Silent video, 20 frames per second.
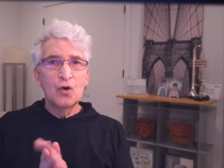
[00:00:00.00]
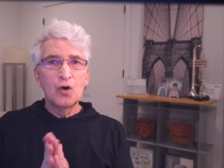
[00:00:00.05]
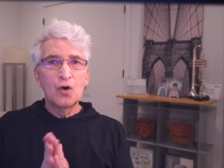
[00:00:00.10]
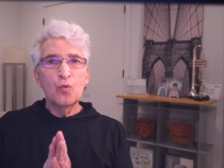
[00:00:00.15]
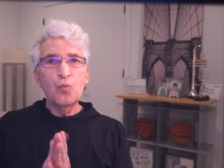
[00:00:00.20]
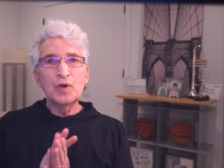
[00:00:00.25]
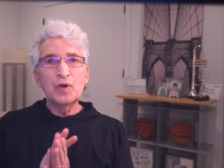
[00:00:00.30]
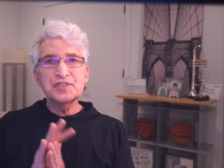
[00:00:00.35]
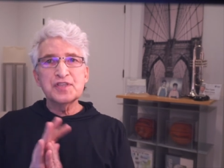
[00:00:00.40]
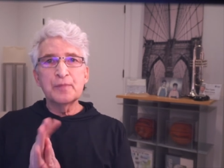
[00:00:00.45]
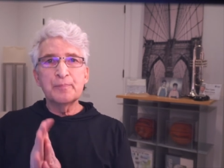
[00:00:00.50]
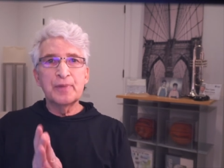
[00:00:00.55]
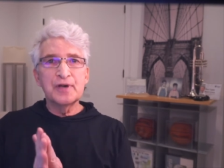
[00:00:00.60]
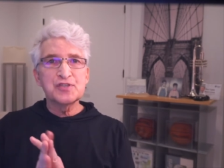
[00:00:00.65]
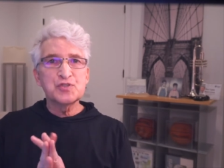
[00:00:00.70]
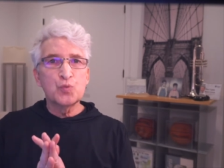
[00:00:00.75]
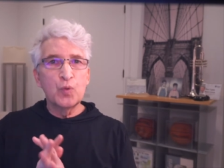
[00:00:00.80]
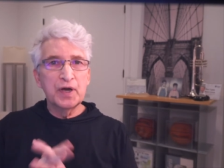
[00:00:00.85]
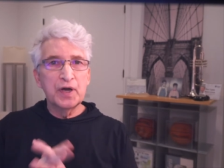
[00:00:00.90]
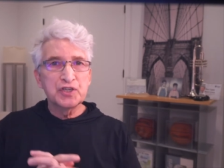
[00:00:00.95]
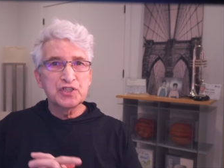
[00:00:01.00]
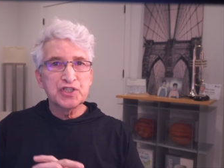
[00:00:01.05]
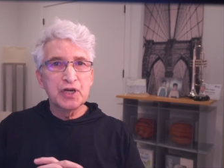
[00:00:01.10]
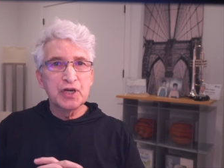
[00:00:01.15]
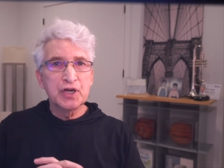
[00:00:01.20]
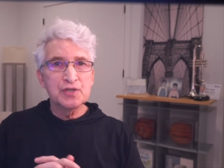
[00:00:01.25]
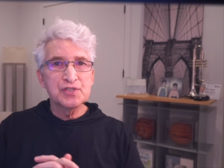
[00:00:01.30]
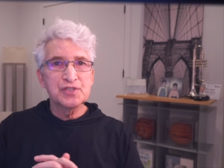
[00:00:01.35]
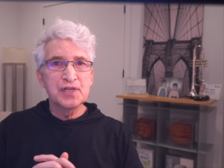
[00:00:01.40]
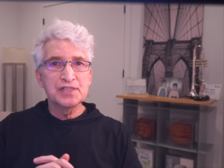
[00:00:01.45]
What's the best way to share
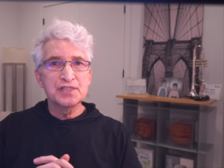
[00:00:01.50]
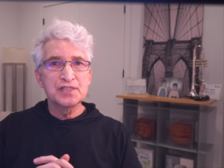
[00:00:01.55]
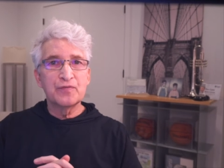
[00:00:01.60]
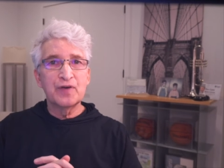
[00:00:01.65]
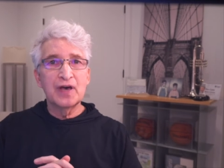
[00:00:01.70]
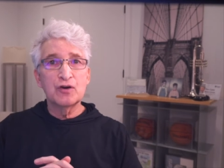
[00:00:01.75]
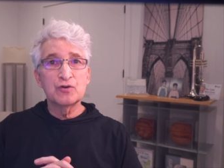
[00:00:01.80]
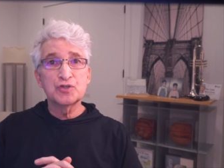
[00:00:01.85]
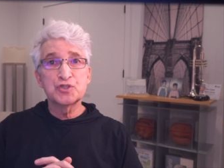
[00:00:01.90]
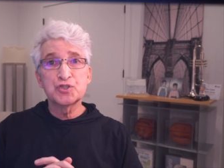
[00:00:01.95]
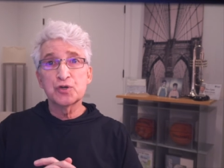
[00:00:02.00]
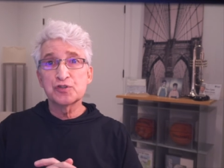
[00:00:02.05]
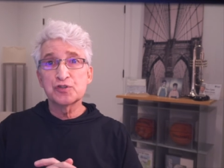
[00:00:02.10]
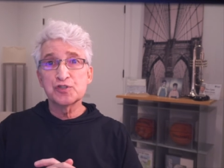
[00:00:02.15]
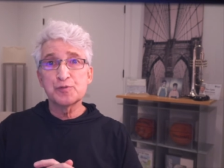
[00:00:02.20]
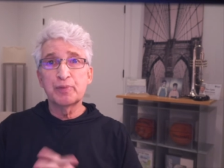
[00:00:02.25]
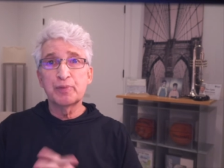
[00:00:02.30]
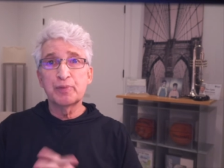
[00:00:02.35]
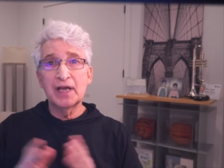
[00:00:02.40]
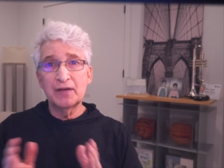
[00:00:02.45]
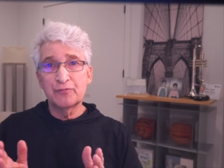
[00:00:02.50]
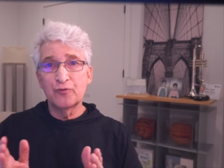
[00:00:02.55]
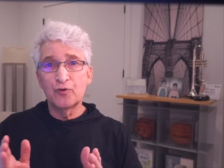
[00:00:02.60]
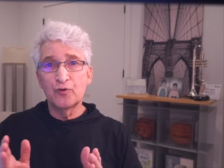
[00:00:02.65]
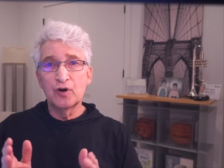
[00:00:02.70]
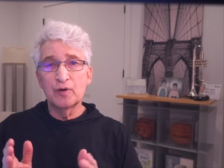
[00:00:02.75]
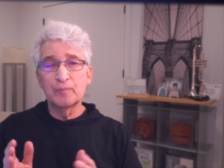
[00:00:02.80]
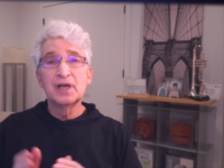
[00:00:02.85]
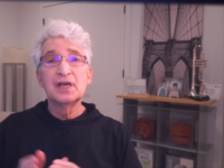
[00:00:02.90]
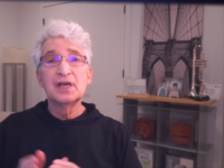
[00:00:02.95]
a sense of how Sugar's
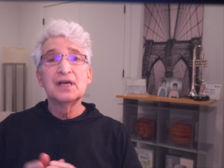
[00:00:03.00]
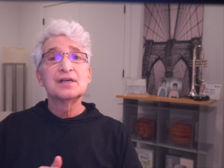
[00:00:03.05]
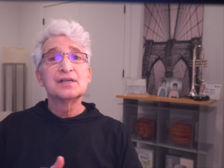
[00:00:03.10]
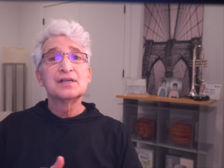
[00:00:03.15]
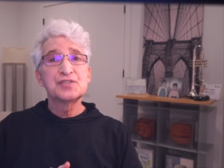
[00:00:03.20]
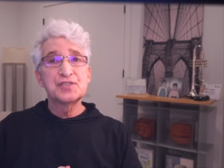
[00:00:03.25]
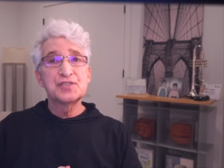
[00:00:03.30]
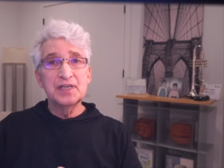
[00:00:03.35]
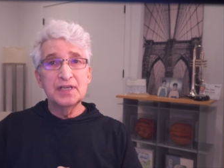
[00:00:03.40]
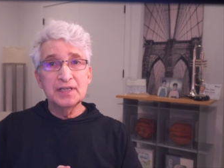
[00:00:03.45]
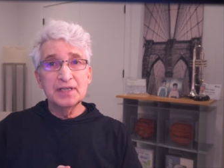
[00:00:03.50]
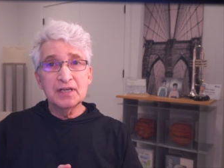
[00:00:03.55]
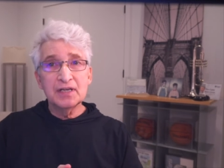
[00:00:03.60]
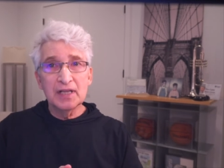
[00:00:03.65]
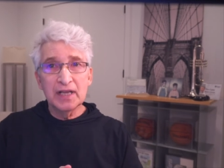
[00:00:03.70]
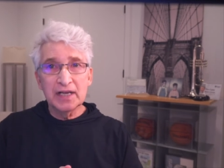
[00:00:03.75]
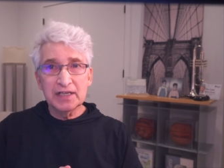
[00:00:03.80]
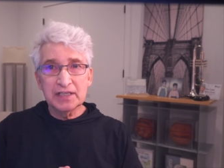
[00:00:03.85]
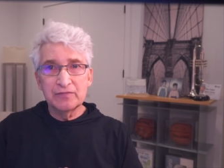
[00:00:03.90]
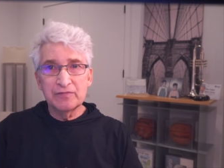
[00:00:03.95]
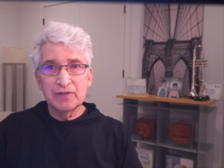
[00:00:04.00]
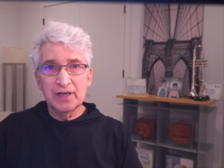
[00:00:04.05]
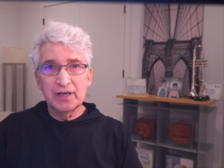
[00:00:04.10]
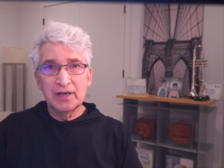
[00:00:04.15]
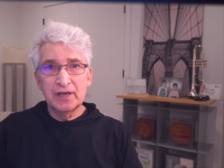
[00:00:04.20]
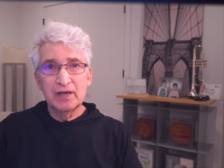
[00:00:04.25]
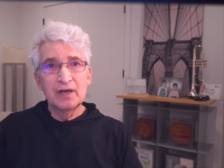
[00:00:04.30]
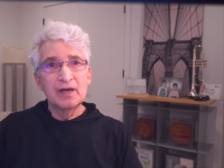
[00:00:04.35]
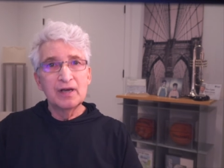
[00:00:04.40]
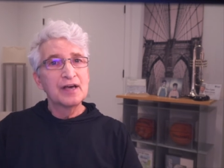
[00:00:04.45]
platform, seen collectively,
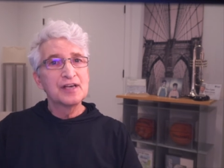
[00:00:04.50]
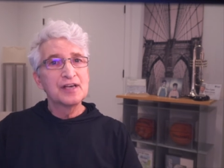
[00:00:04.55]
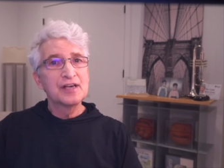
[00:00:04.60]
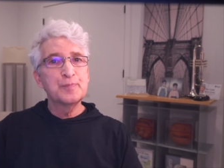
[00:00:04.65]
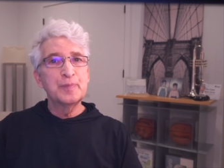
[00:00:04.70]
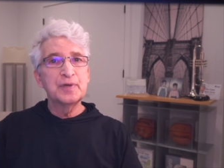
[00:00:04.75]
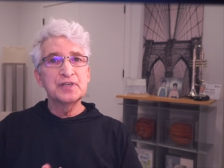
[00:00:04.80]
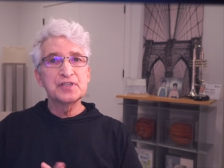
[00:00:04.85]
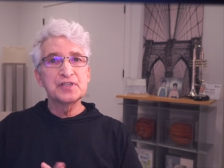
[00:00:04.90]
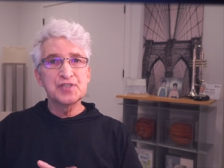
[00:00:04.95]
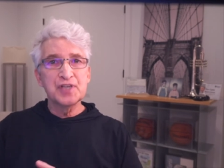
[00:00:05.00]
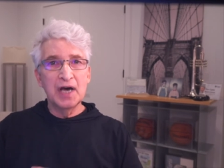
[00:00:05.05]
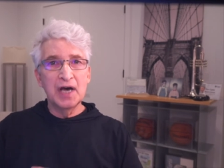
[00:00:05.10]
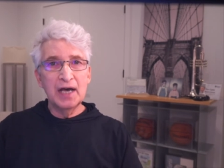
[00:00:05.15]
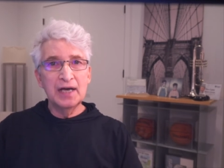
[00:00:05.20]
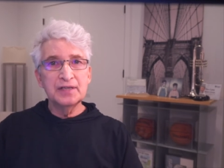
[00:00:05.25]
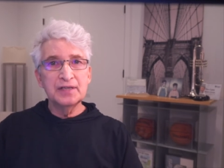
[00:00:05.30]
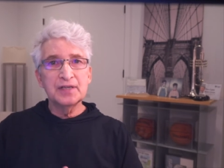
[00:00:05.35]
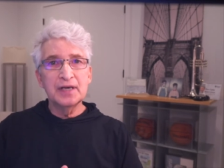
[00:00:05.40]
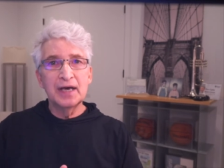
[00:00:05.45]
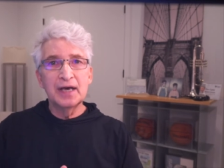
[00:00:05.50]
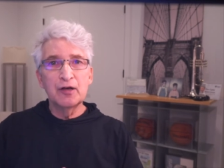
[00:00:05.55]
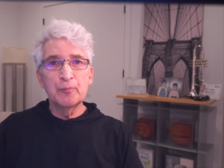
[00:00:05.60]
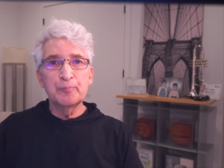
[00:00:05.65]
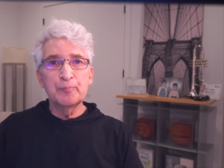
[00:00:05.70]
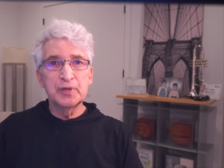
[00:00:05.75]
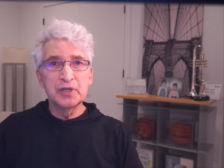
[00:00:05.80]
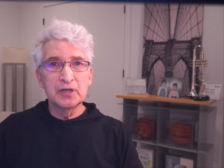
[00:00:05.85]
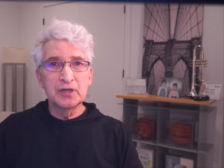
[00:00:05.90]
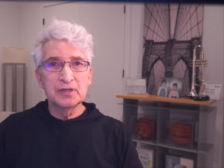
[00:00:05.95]
has been designed to help
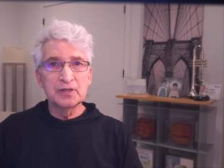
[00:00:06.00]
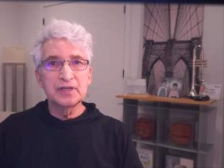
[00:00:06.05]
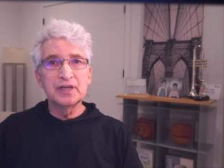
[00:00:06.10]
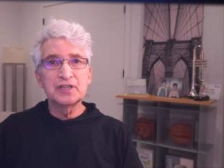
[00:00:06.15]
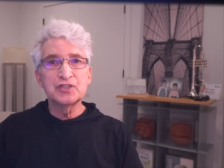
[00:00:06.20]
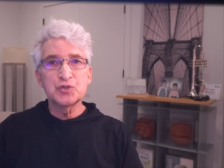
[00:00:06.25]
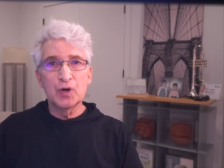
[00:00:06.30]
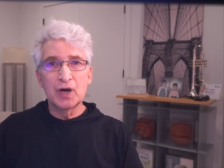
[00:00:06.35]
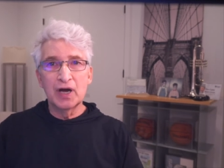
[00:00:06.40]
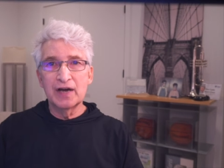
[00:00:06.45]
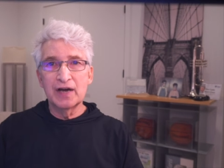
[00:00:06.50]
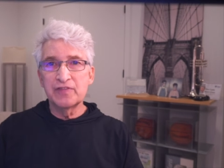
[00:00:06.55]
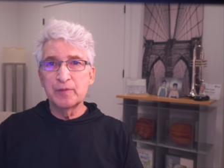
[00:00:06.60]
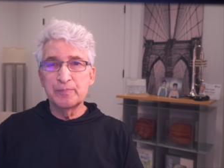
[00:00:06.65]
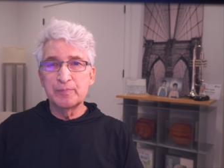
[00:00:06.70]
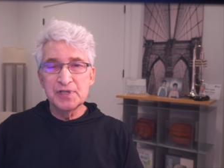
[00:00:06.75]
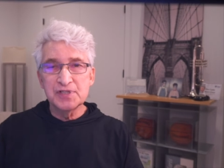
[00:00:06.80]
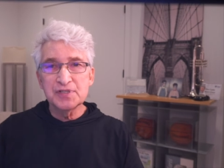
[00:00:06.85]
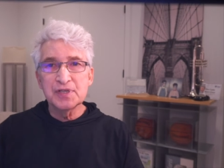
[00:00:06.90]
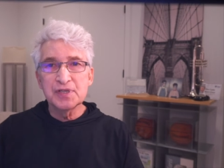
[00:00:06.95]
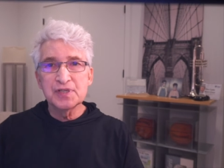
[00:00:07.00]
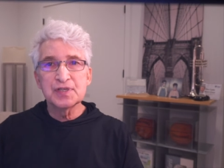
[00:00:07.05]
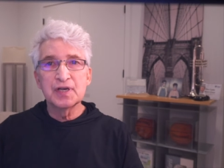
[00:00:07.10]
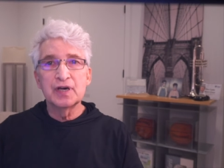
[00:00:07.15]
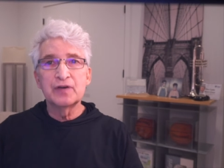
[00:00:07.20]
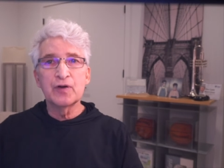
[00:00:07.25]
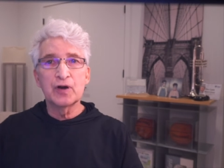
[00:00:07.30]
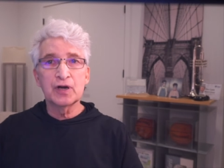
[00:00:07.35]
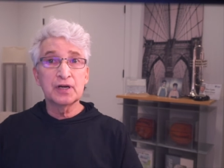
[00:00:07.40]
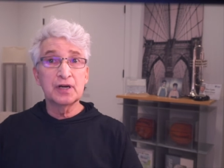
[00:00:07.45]
build and drive the business of
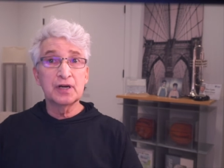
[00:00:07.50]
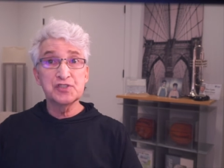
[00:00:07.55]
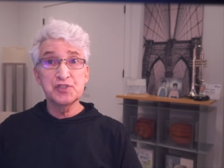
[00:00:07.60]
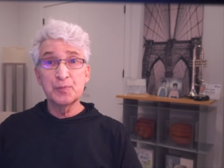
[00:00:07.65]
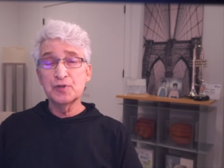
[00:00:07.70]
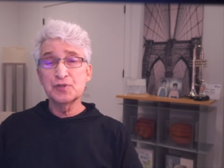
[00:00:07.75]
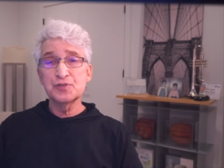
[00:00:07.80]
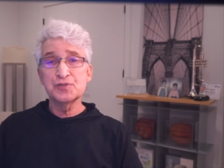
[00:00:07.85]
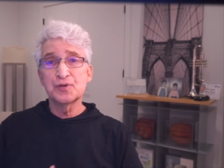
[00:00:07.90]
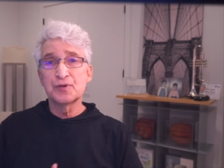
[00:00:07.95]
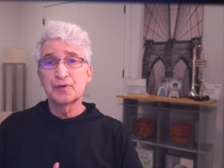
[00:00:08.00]
our customers?